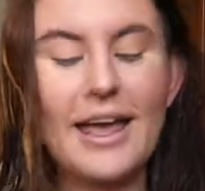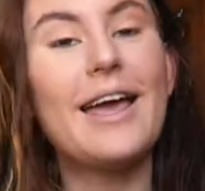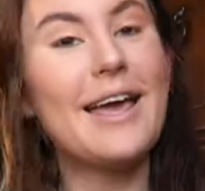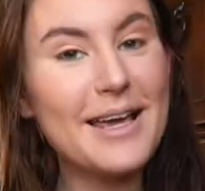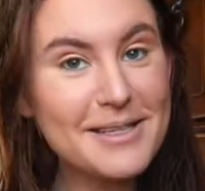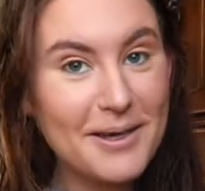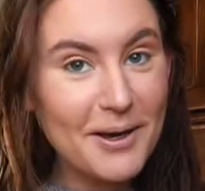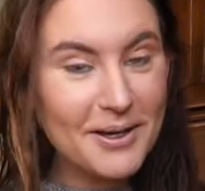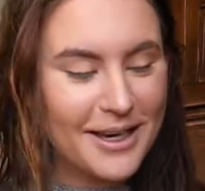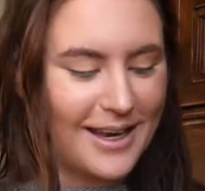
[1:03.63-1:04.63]
It is a
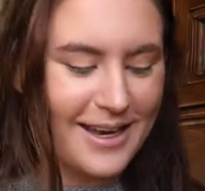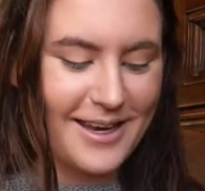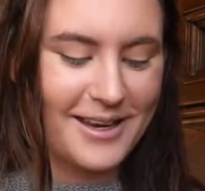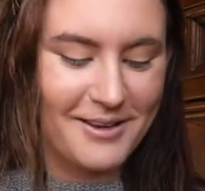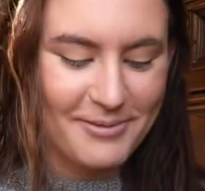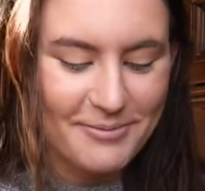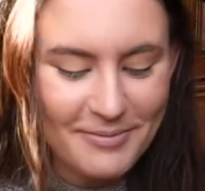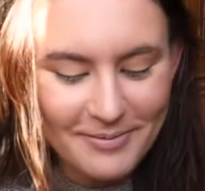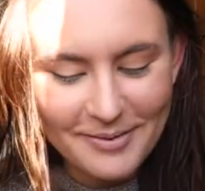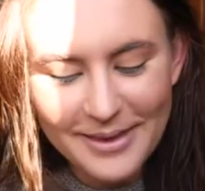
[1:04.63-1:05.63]
hoodie.
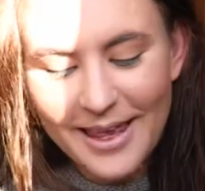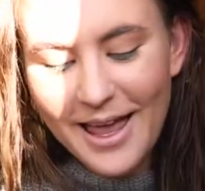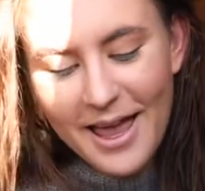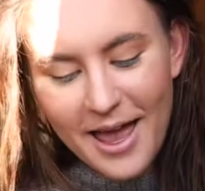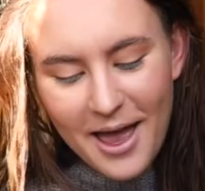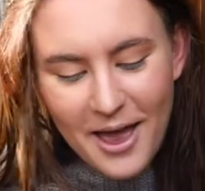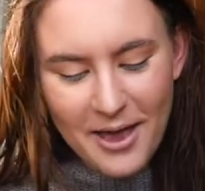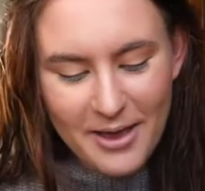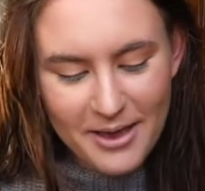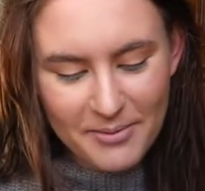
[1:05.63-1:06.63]

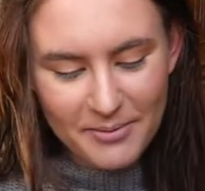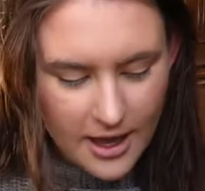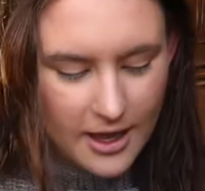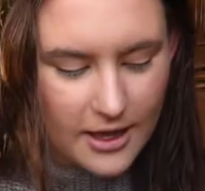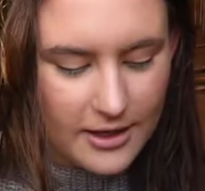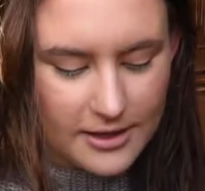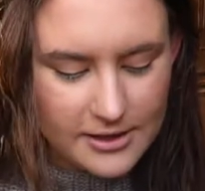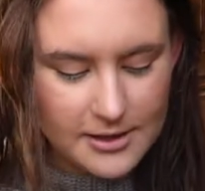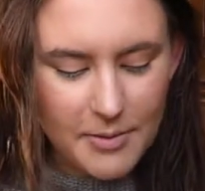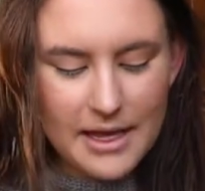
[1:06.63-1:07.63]
Um,
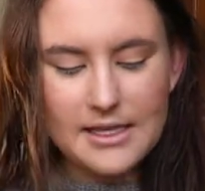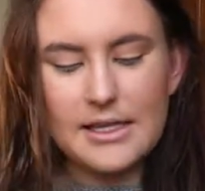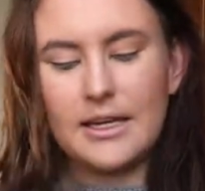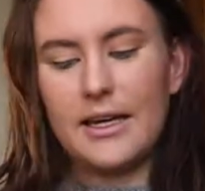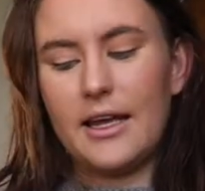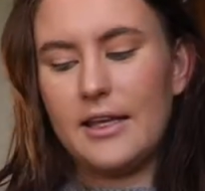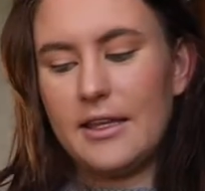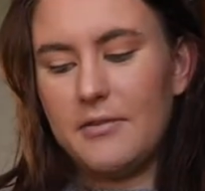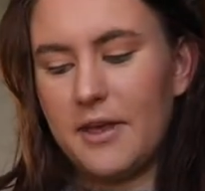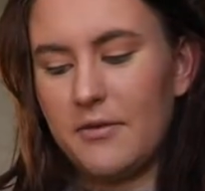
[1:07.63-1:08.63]
so basically
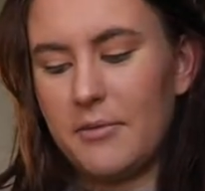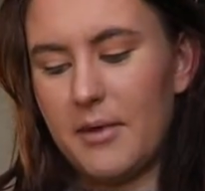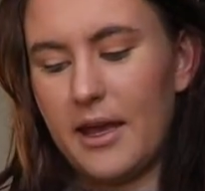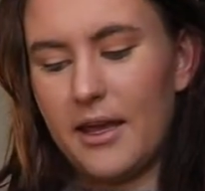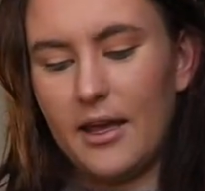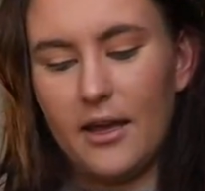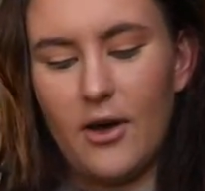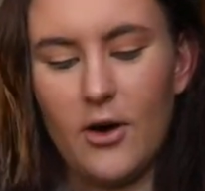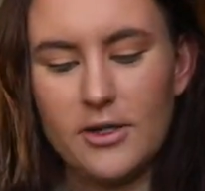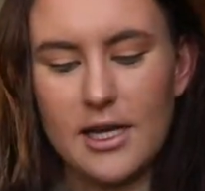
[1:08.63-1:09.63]
they've given me
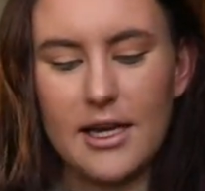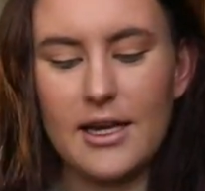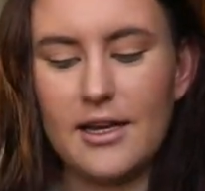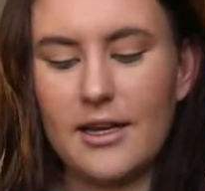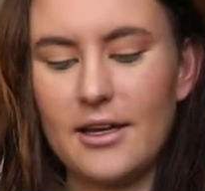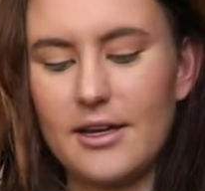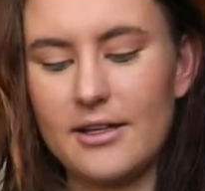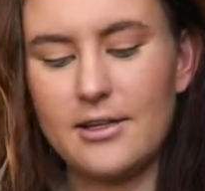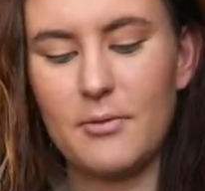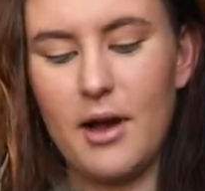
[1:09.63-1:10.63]
a hoodie
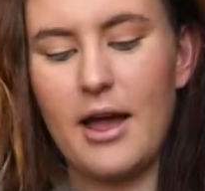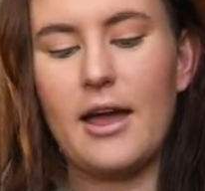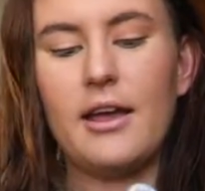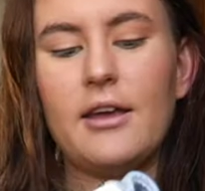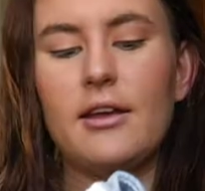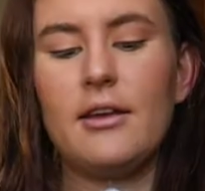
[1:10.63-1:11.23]
to wear